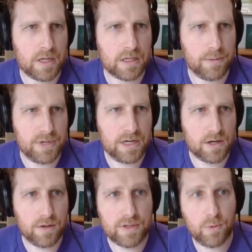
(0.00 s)
Come
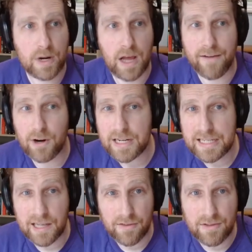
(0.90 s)
here. This one, I've already
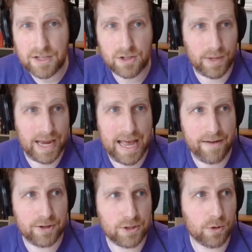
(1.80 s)
done this, so I
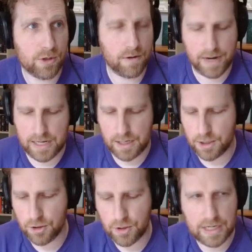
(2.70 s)
have a token already.
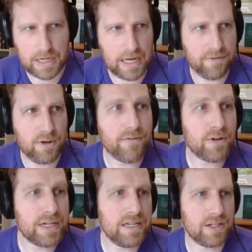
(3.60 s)
You can, if you
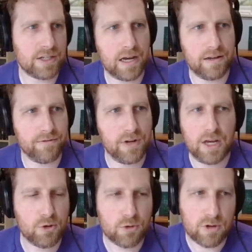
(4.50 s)
ever need to kind of
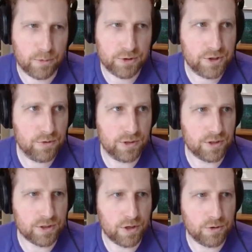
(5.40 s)
troubleshoot, you
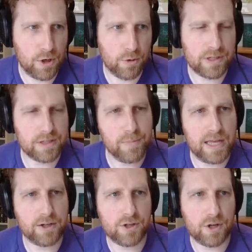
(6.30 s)
just go tokens,
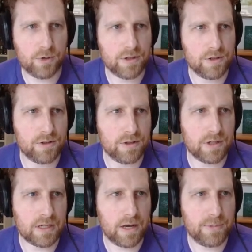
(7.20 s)
manage tokens. You
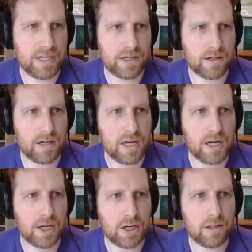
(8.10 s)
can come in here and
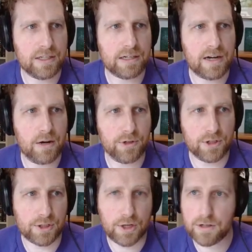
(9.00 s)
clear out
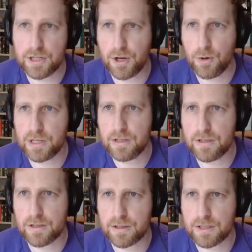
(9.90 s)
your current
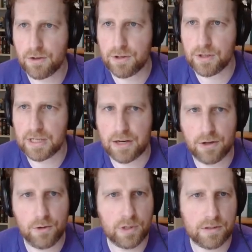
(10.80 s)
tokens so you can get
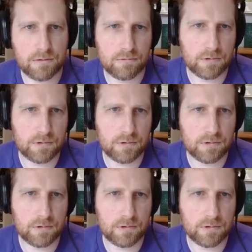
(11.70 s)
new ones.